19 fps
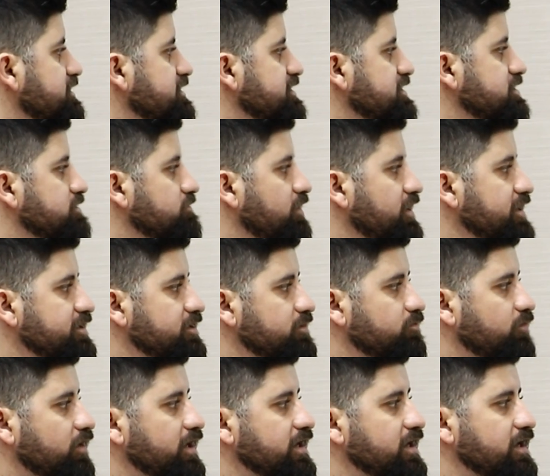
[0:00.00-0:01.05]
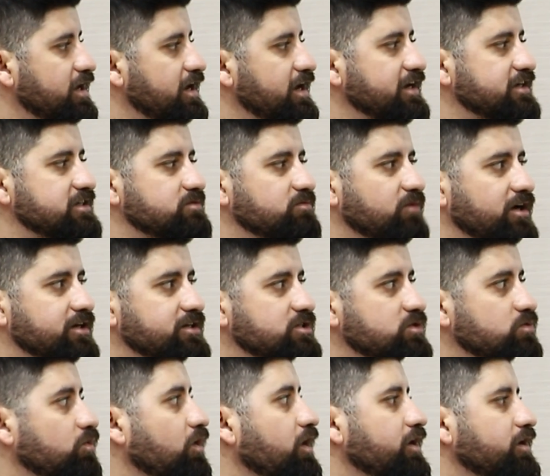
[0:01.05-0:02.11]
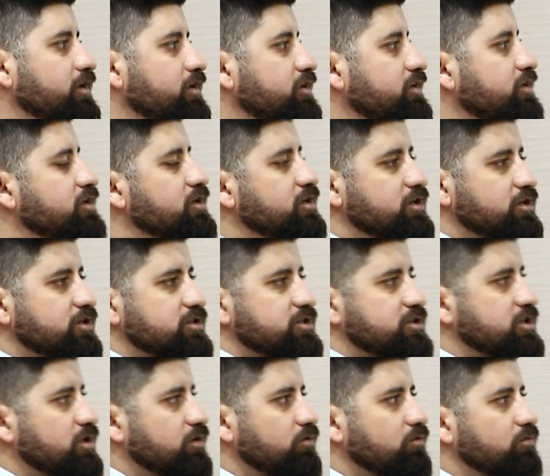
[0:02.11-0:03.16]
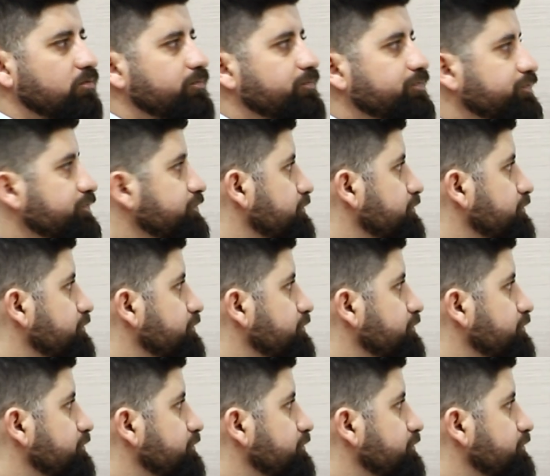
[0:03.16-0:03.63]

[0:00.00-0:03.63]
is divided by x minus 1? So